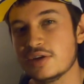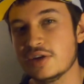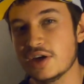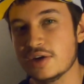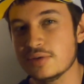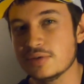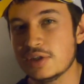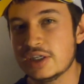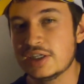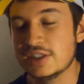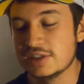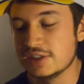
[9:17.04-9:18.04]
Now,
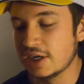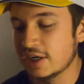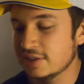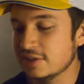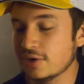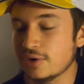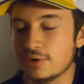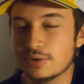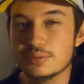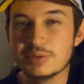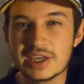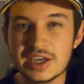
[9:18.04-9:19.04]
see, I did a
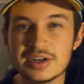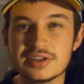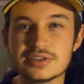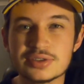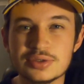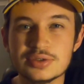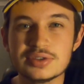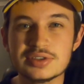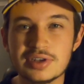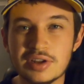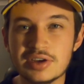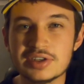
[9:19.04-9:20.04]
whole mechanics
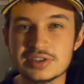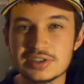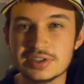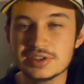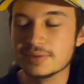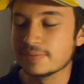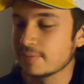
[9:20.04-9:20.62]
course last year,